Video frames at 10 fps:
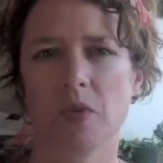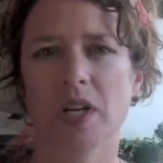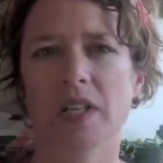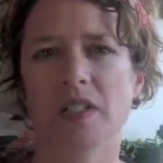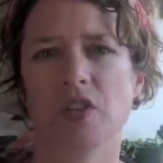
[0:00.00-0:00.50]

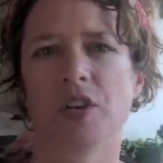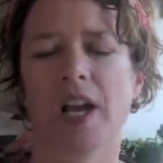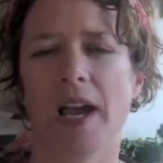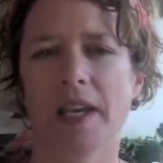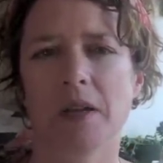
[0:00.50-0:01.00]
What is your
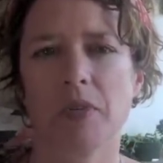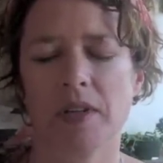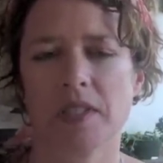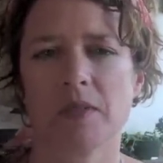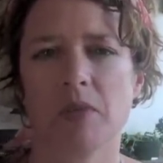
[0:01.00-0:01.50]
guiding
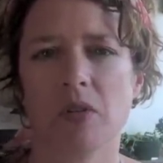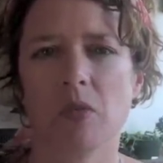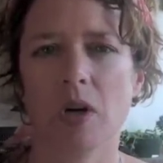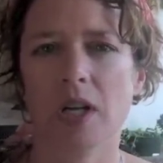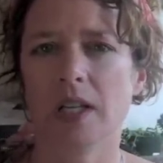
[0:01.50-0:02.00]
principle?
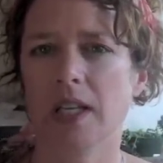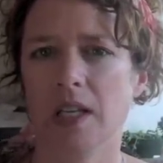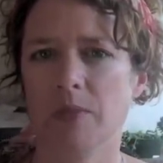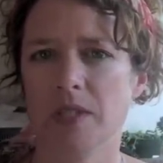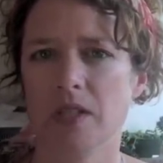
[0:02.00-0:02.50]
What
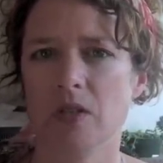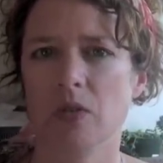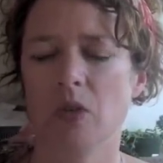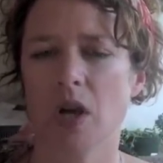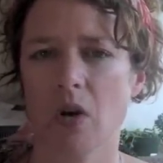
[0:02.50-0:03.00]
keeps
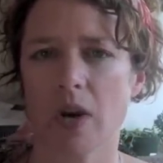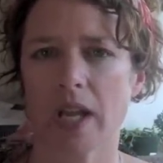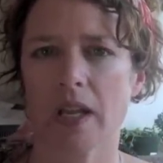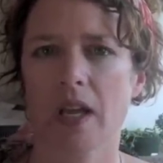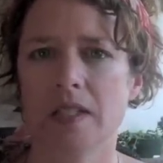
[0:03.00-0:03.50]
you
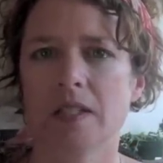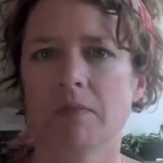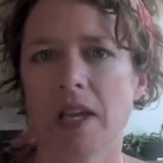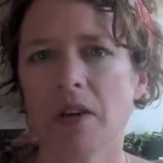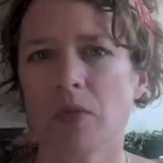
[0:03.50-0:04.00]
going?
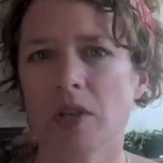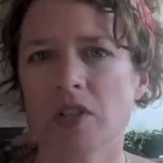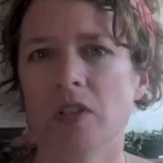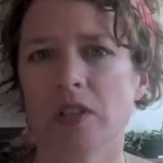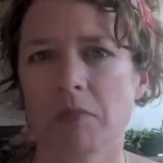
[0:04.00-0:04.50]
My
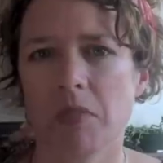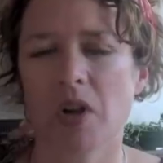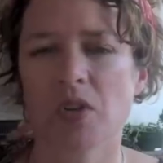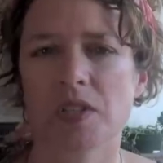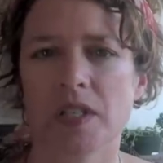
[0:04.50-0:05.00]
original
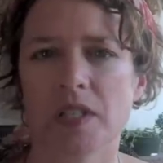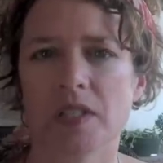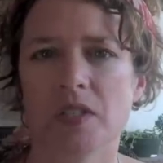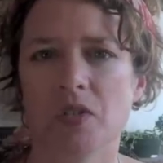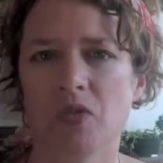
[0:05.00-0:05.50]
impulse
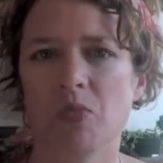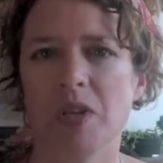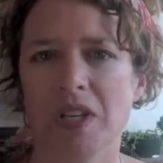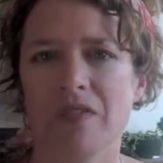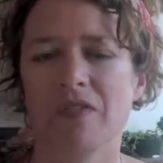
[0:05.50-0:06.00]
is to
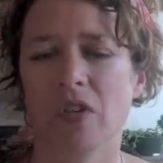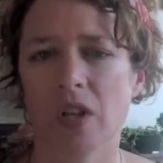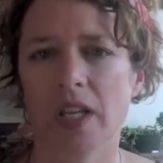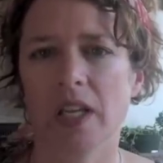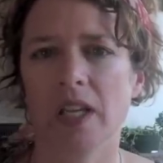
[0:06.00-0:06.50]
be
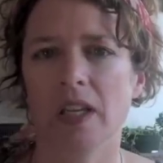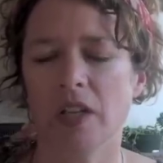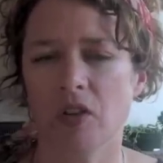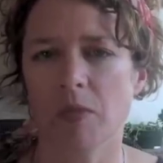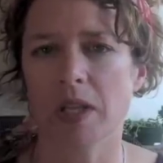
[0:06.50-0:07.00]
fully
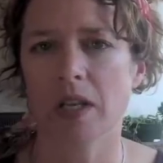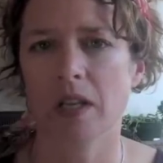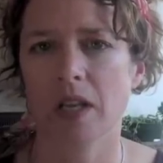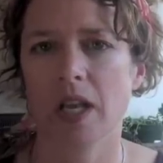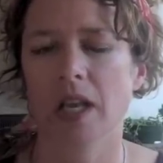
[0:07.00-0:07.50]
human
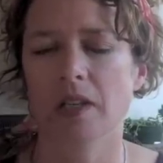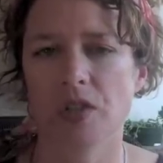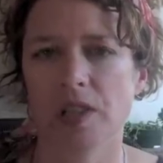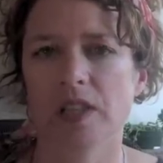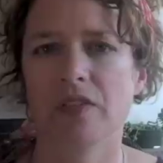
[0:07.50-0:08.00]
and
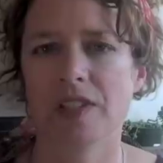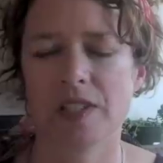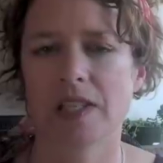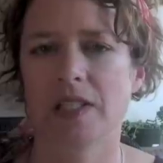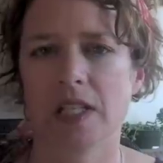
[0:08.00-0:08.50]
to live a
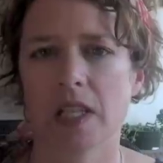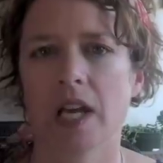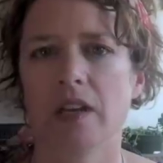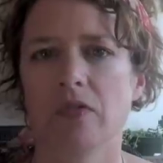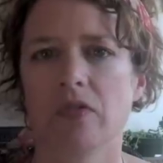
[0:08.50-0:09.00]
zesty
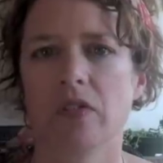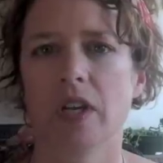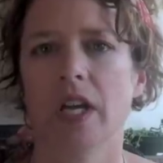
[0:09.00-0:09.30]
life.